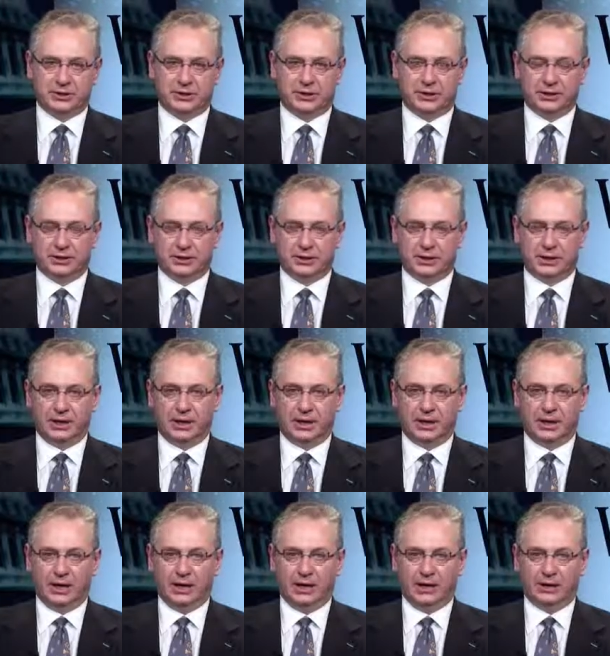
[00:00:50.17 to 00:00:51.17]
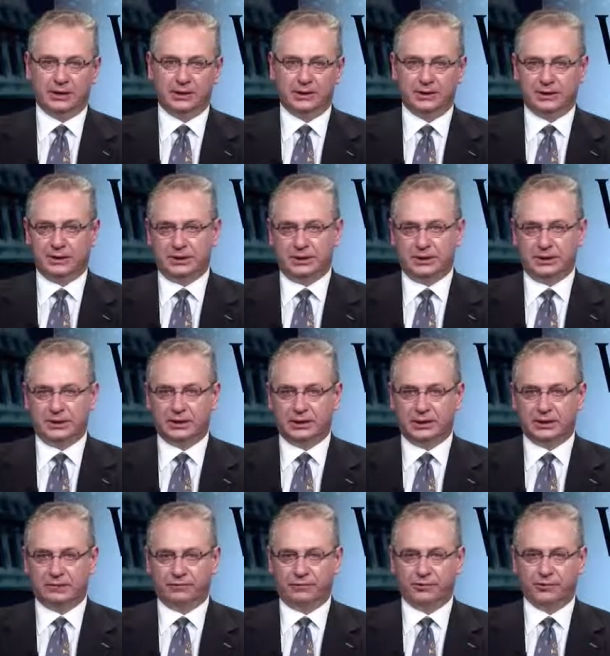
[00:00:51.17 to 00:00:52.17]
citizen, uh, you need
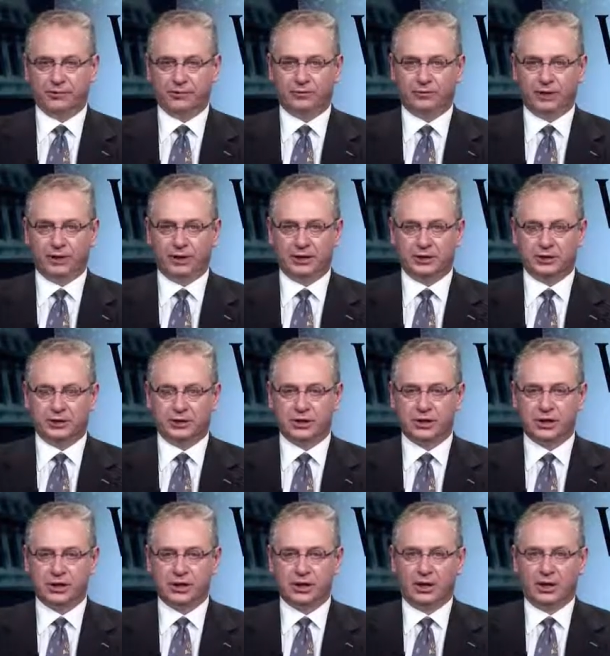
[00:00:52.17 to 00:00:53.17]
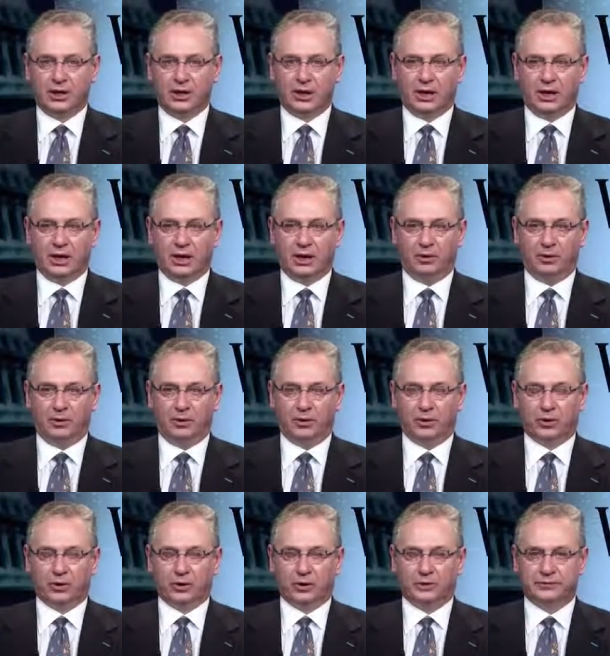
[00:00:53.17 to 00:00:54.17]
a full-fledged uh,
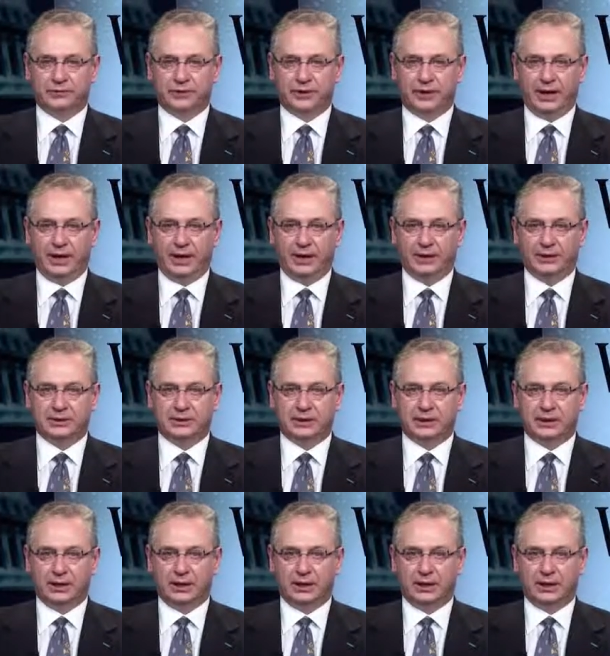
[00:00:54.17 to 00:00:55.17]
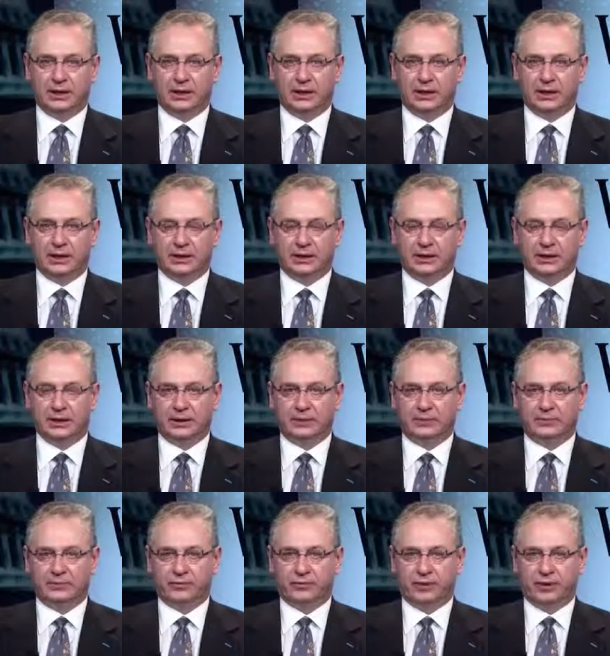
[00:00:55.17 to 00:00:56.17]
warrant for that uh,
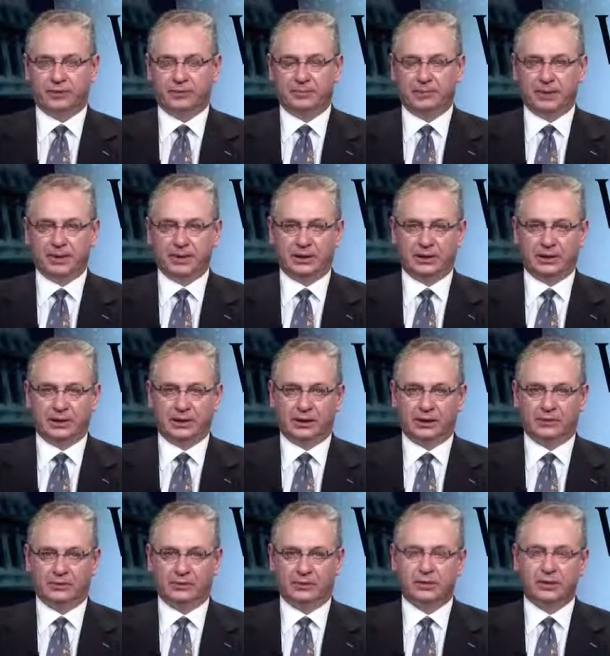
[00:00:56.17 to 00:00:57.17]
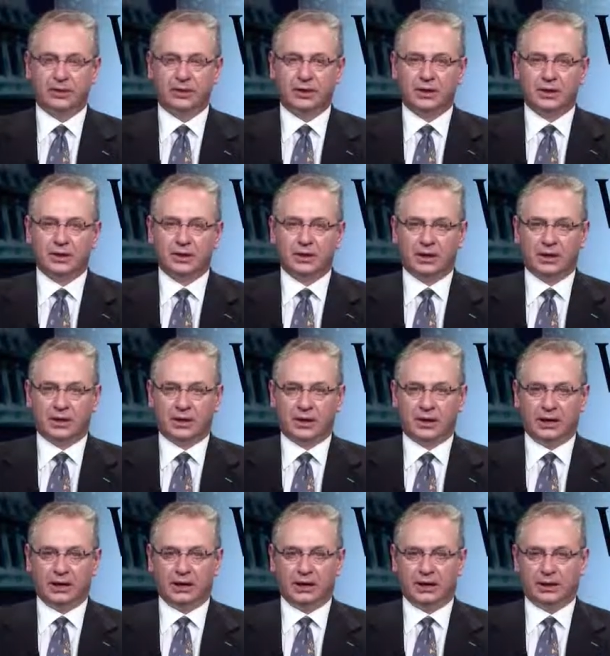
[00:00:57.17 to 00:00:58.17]
uh, from an article
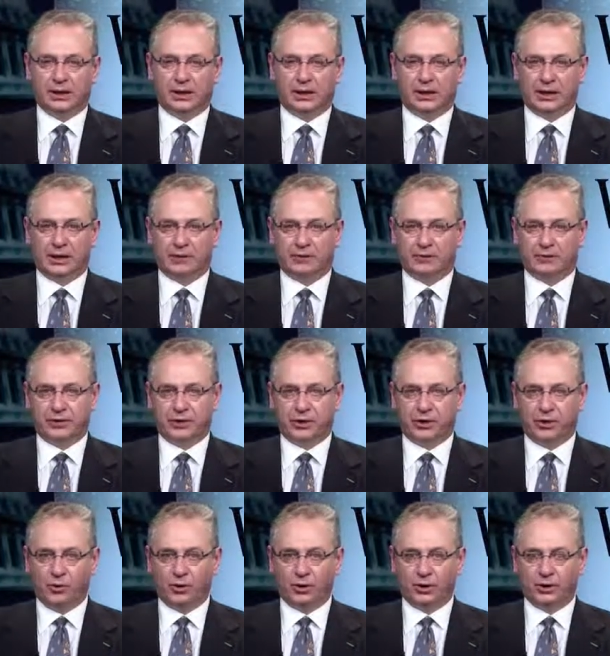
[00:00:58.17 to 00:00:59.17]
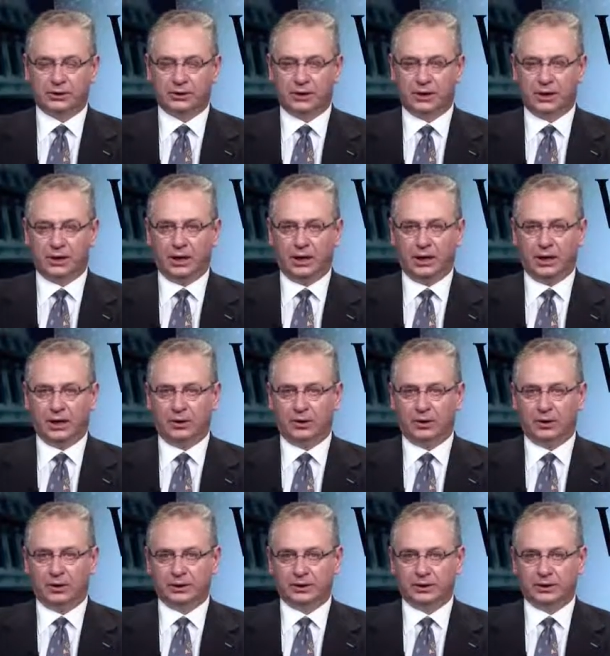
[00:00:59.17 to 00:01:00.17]
uh, an Article 3 court, uh,
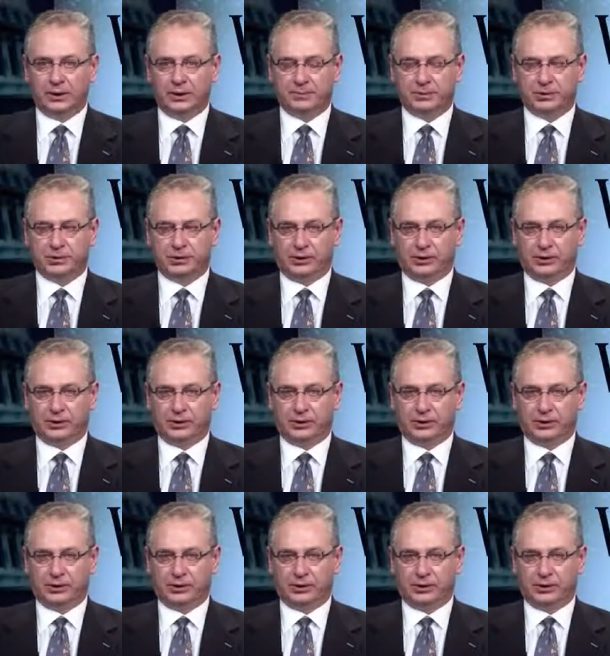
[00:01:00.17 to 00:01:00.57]
or in some